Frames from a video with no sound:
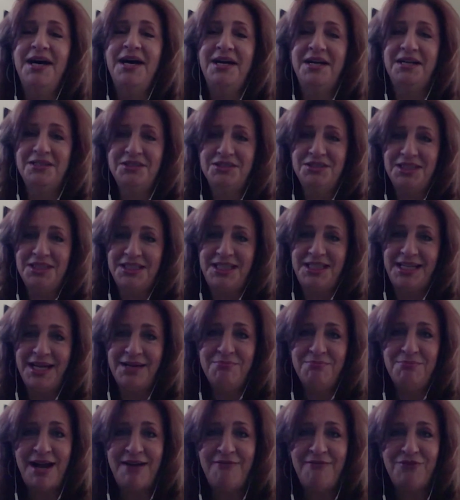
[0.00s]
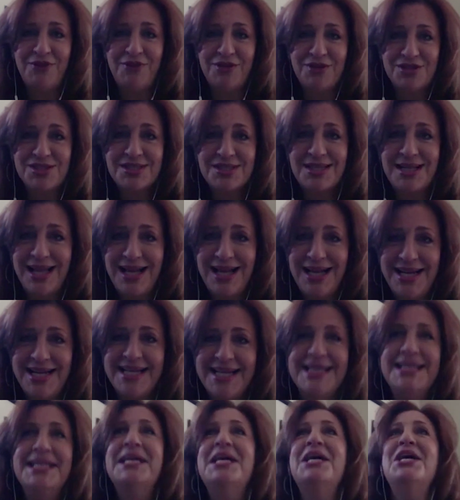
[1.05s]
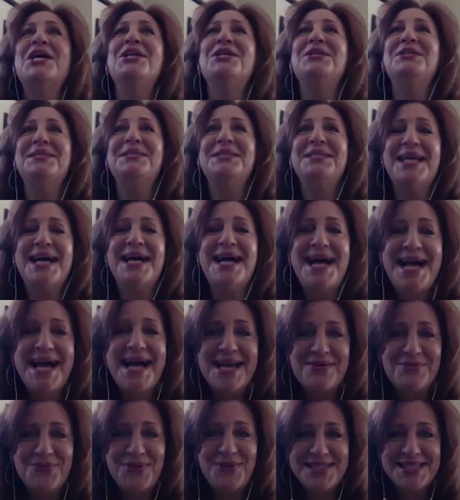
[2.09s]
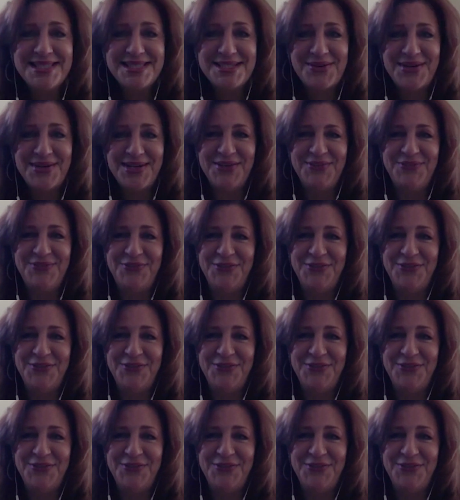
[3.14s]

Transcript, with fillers: how to get my first client. None whatsoever.